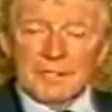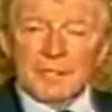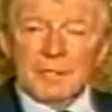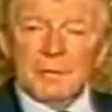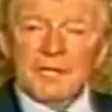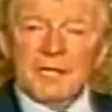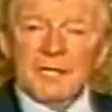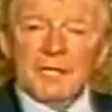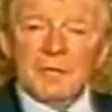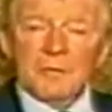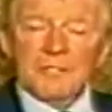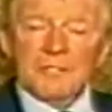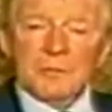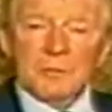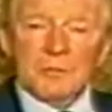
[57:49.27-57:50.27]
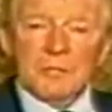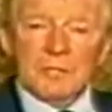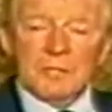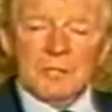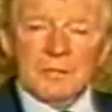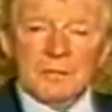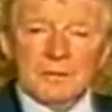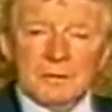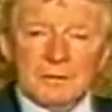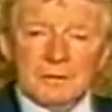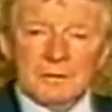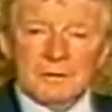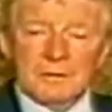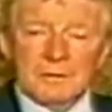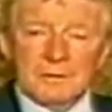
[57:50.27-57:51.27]
In the beginning was the Word,
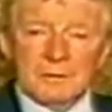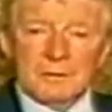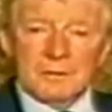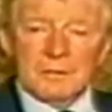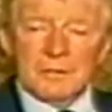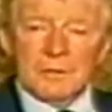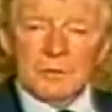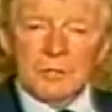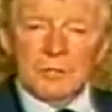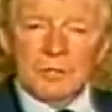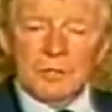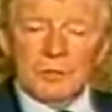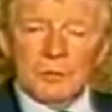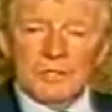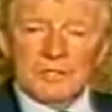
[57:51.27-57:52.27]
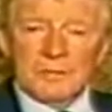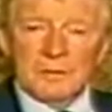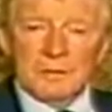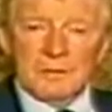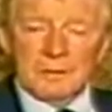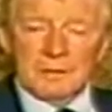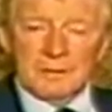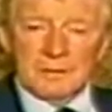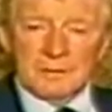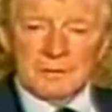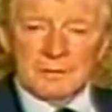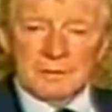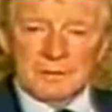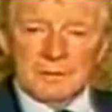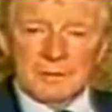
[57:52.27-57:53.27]
and the Word was God.
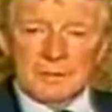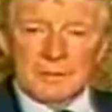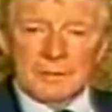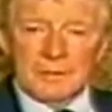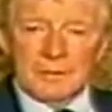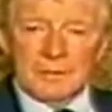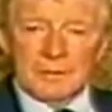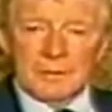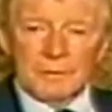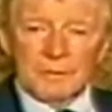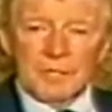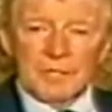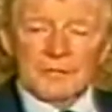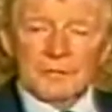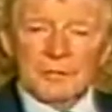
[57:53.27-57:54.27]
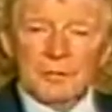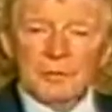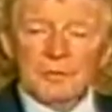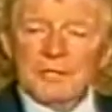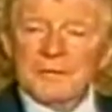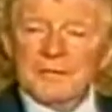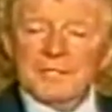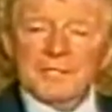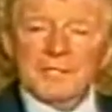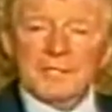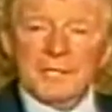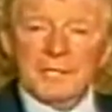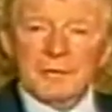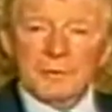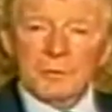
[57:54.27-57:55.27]
We are told that this
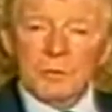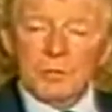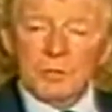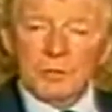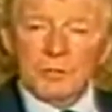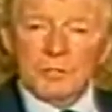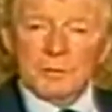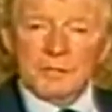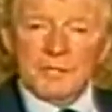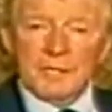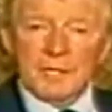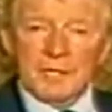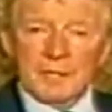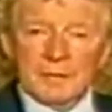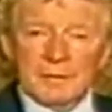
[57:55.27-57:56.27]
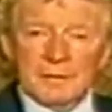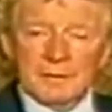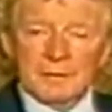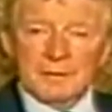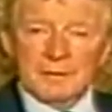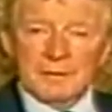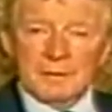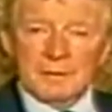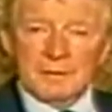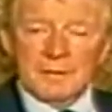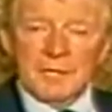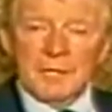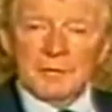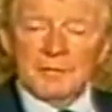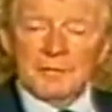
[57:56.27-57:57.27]
is how the worlds began
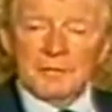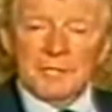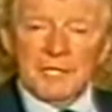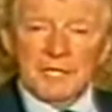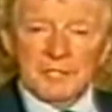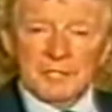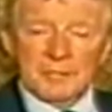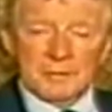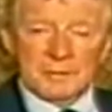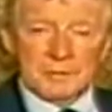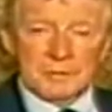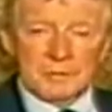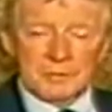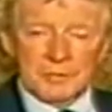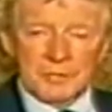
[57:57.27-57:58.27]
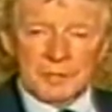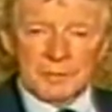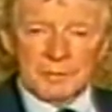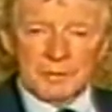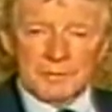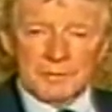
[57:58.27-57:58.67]
and how creation took shape.